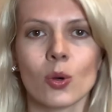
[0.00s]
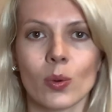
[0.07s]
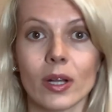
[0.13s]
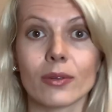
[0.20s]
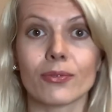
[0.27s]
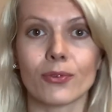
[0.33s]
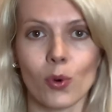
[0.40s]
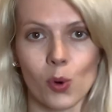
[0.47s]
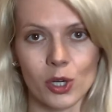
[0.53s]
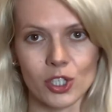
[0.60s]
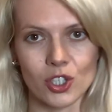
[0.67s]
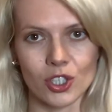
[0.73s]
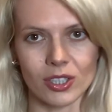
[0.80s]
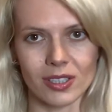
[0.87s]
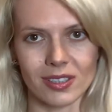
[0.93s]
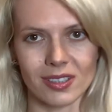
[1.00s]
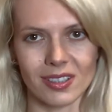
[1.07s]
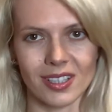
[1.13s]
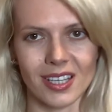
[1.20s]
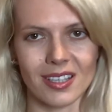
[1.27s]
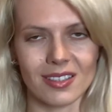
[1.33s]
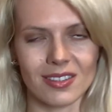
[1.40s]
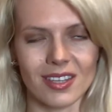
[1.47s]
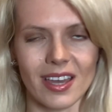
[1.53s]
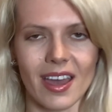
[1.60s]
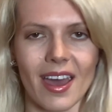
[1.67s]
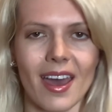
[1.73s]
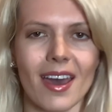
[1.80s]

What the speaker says: Well, fortunately, they